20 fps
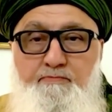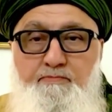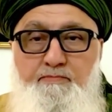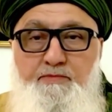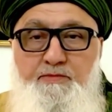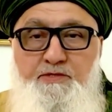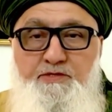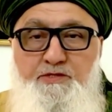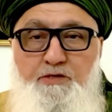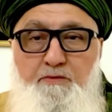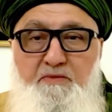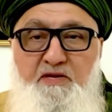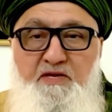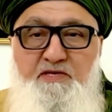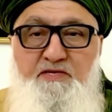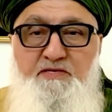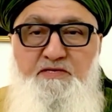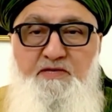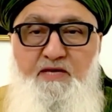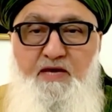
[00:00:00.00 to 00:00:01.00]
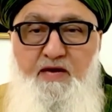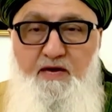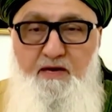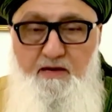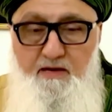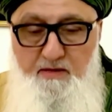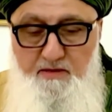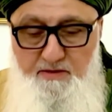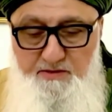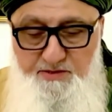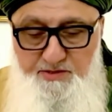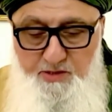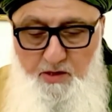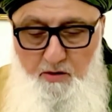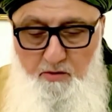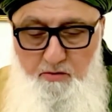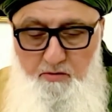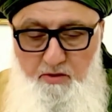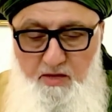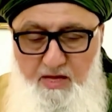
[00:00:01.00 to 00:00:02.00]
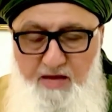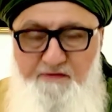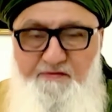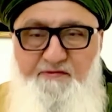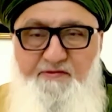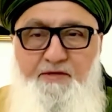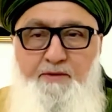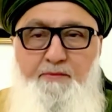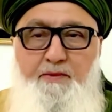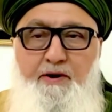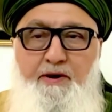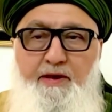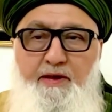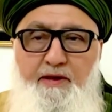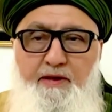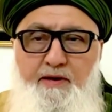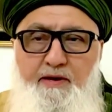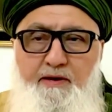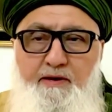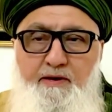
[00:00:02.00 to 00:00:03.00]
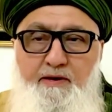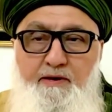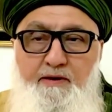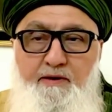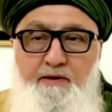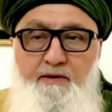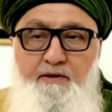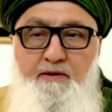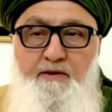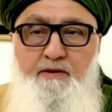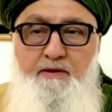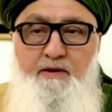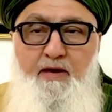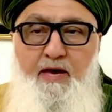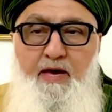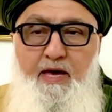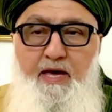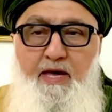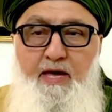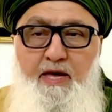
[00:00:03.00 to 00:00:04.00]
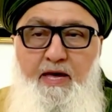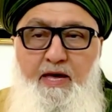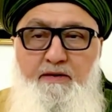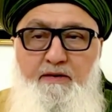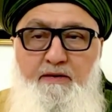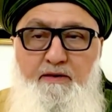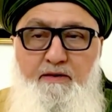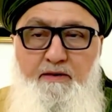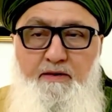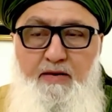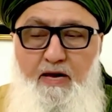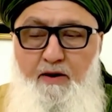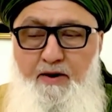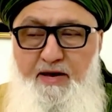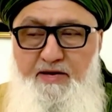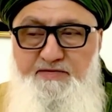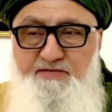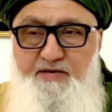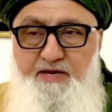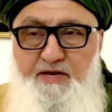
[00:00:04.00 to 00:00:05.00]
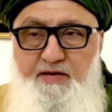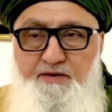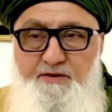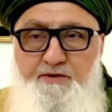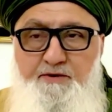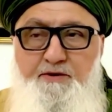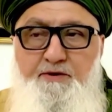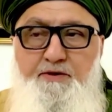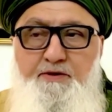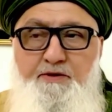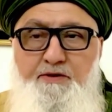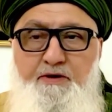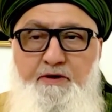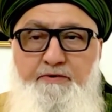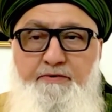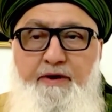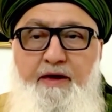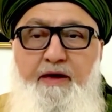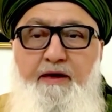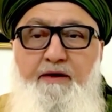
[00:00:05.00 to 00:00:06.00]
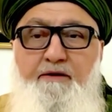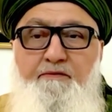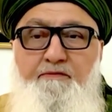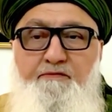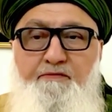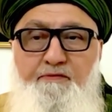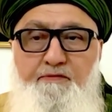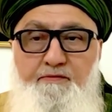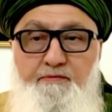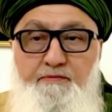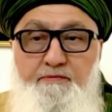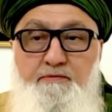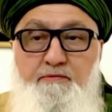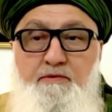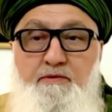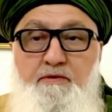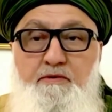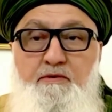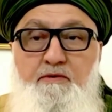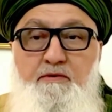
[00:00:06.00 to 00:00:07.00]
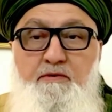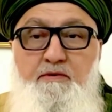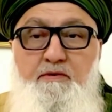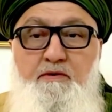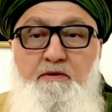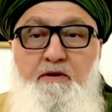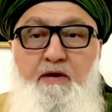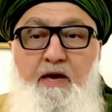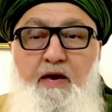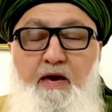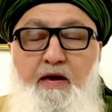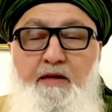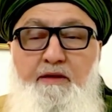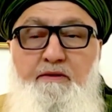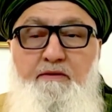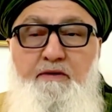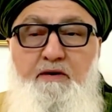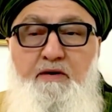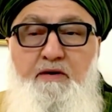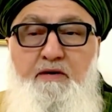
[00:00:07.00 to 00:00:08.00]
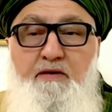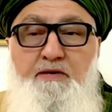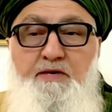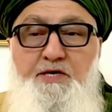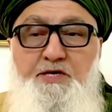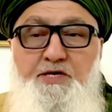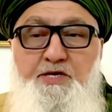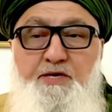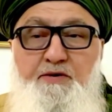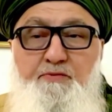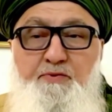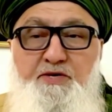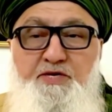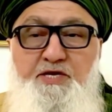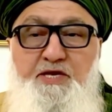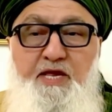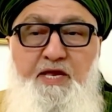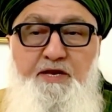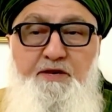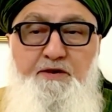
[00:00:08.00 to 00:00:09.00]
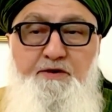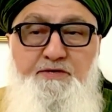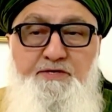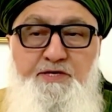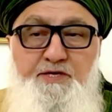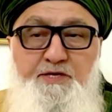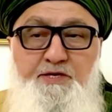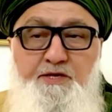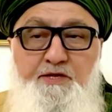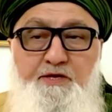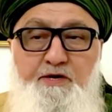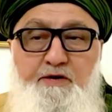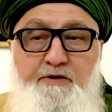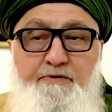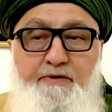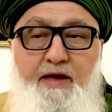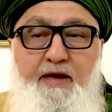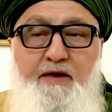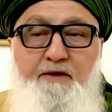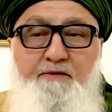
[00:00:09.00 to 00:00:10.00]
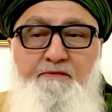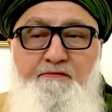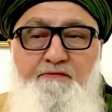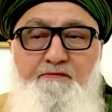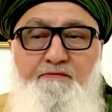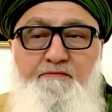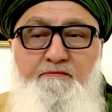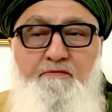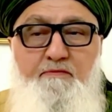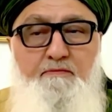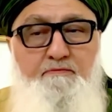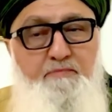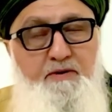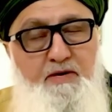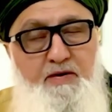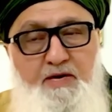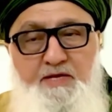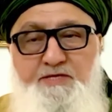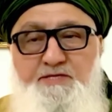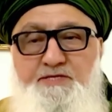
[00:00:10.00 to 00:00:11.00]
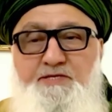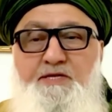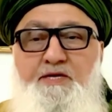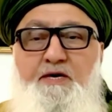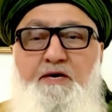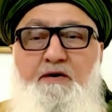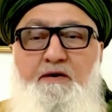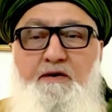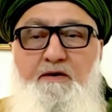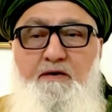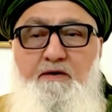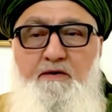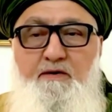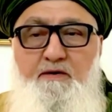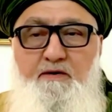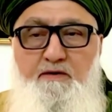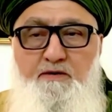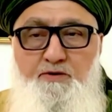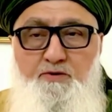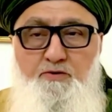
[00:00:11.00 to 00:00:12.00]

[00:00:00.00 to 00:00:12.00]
So means the soul left the body and now has to enter into the grave, and the condition in which it enters into the grave begins the new